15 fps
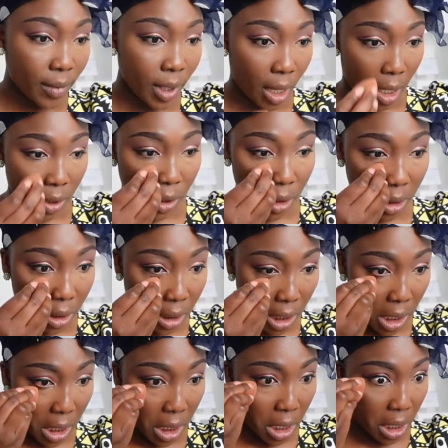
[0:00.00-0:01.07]
I actually
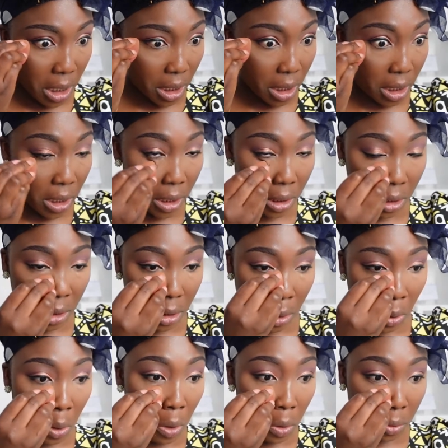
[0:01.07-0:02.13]
did, and then they
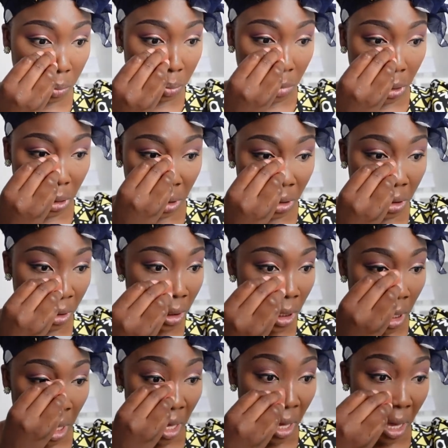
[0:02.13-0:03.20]
called me
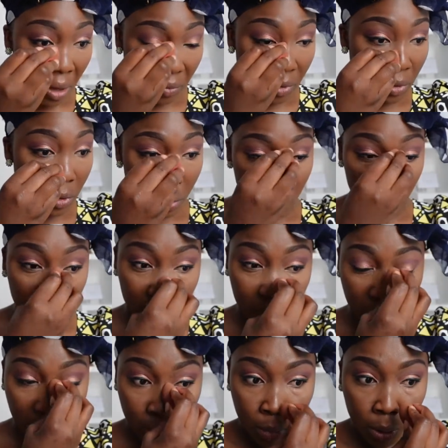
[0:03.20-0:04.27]
after numerous
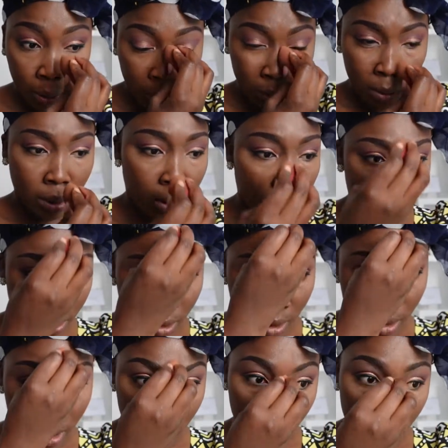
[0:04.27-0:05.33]
emails.
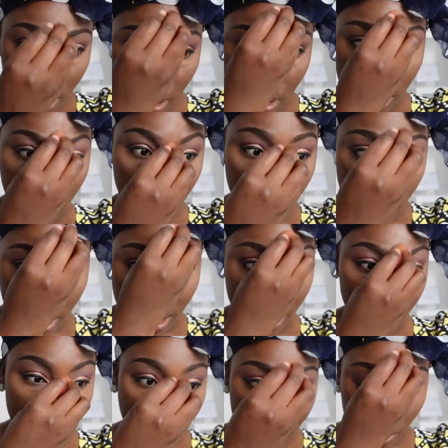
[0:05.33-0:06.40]
And the thing
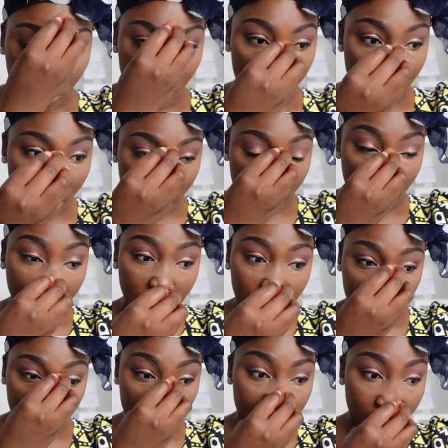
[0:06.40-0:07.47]
is, I don't see
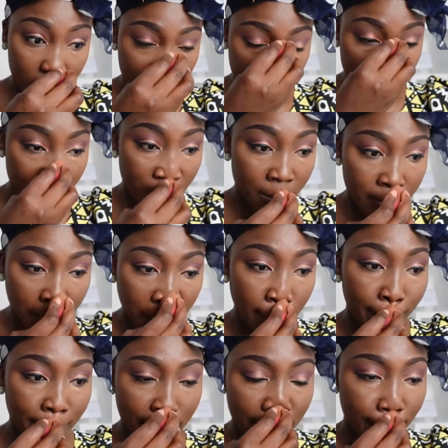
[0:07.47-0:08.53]
his um,
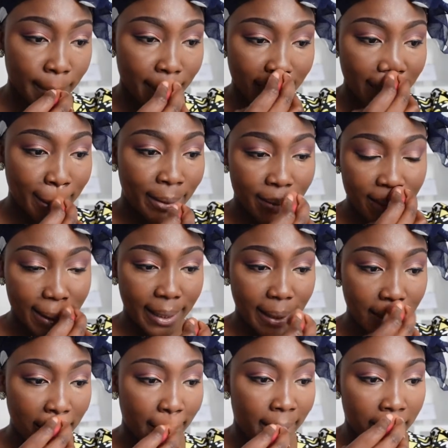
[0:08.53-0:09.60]

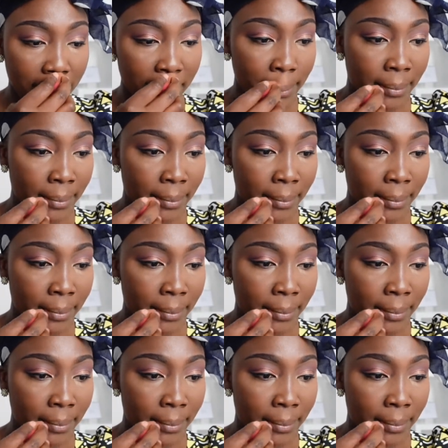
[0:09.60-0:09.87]
hostel